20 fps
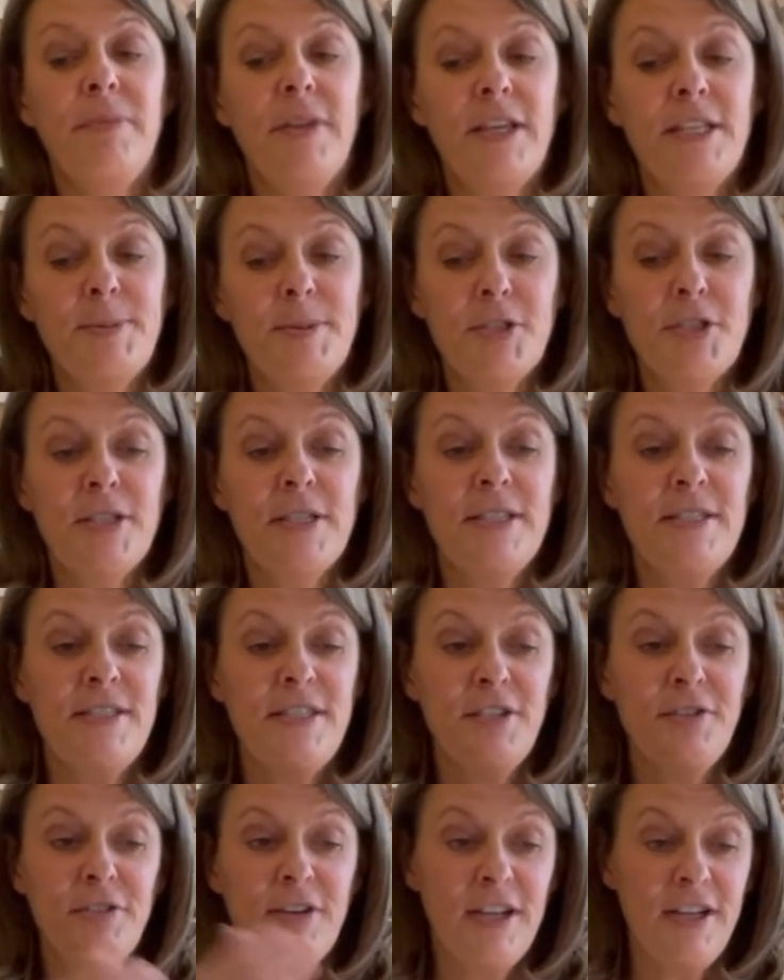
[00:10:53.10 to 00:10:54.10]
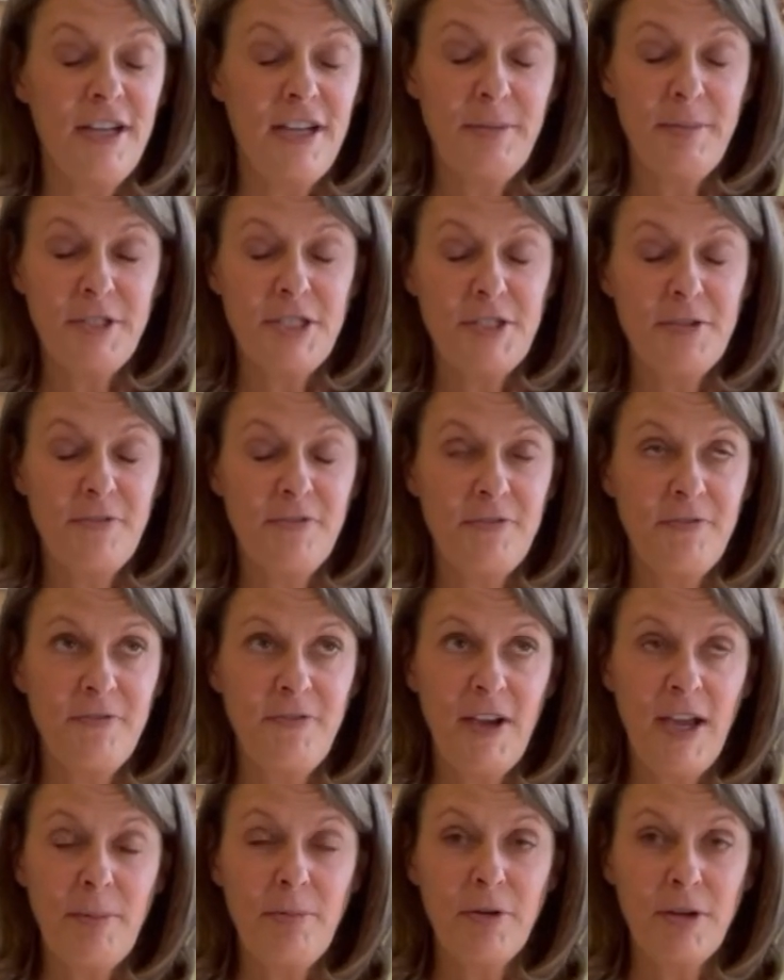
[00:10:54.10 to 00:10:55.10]
especially considering out how much
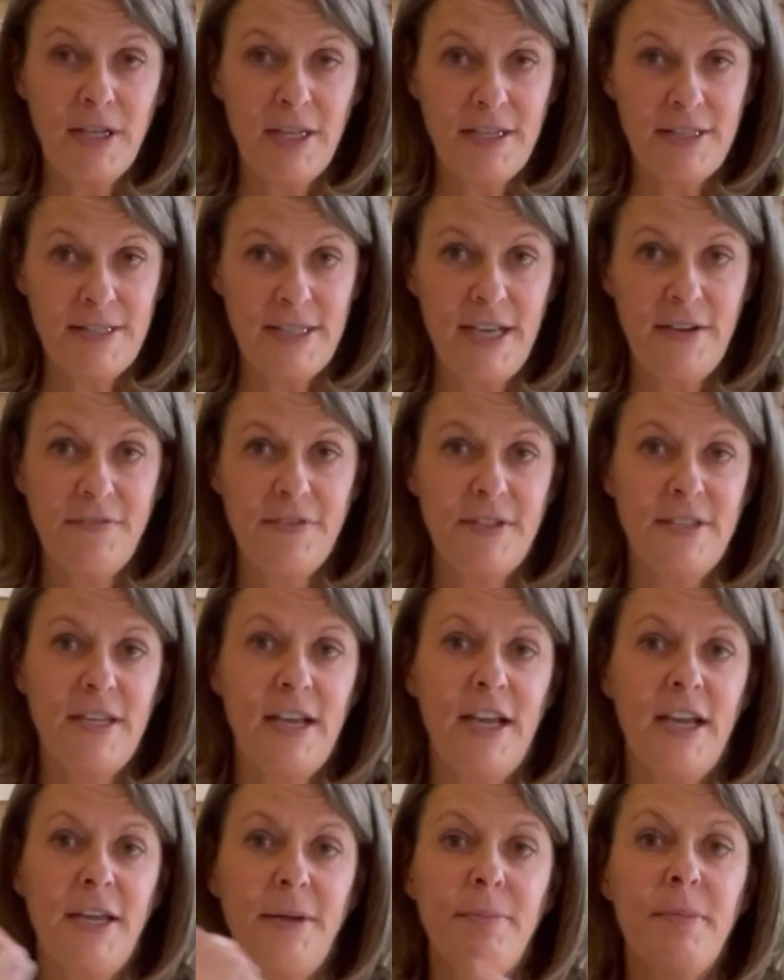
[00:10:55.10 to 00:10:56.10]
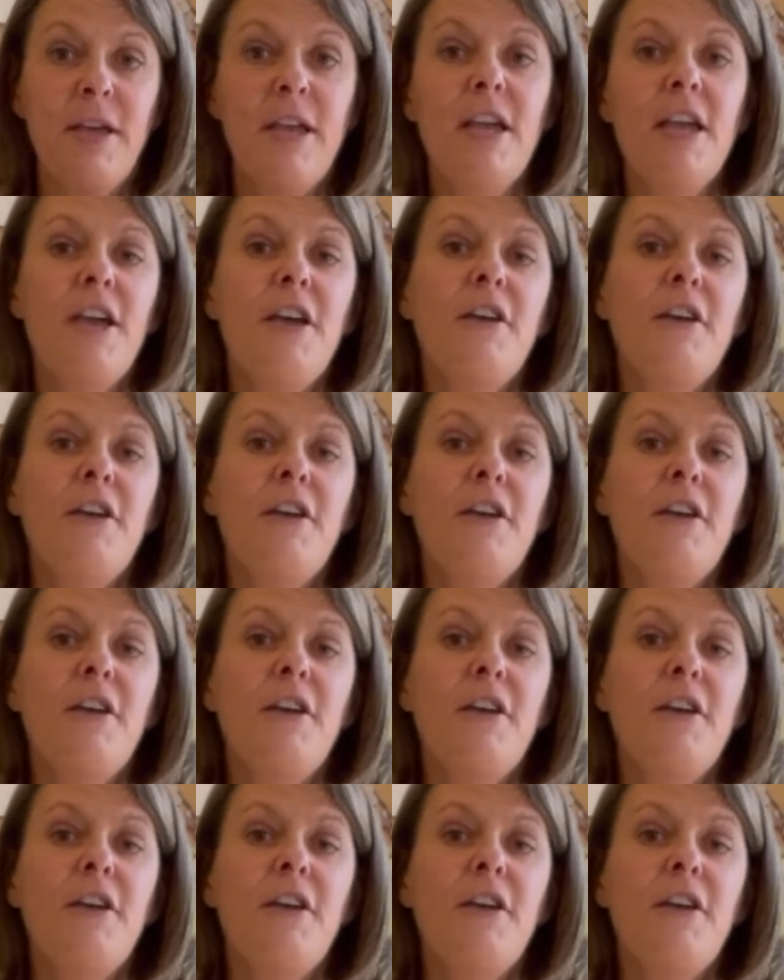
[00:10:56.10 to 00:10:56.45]
fabric is half the time.